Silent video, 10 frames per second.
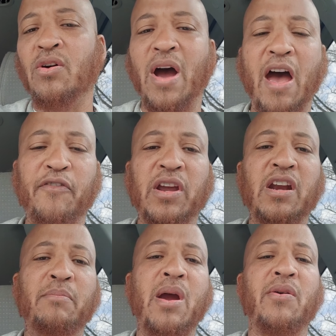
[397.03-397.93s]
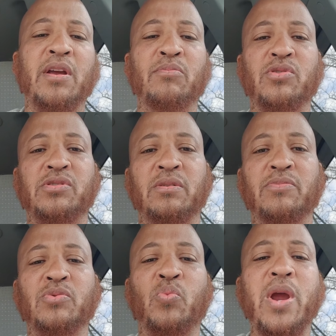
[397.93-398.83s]
African American
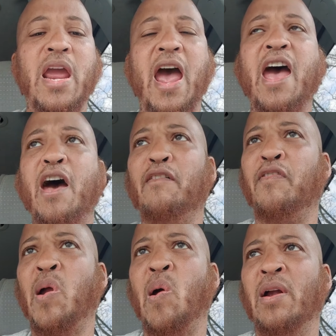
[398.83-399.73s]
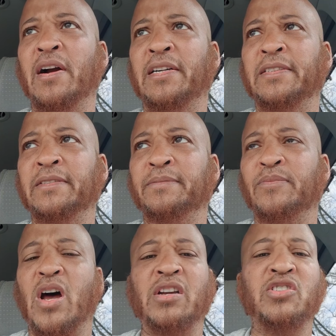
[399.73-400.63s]
Muslims, we have
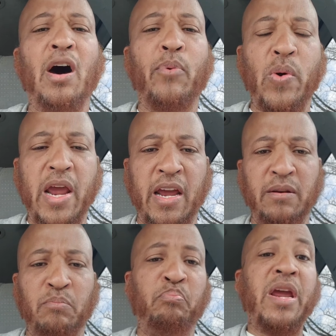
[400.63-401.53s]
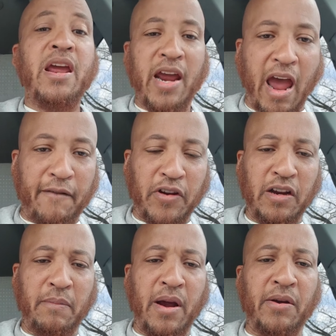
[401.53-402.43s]
a double hit, being African
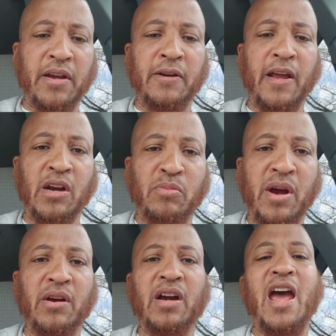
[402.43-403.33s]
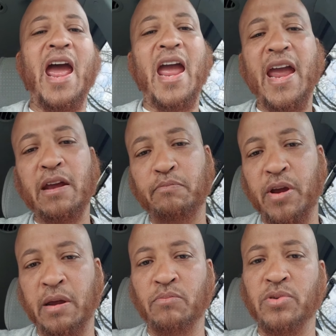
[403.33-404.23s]
American in America and
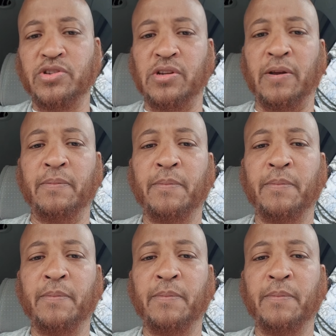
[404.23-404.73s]
being Muslim,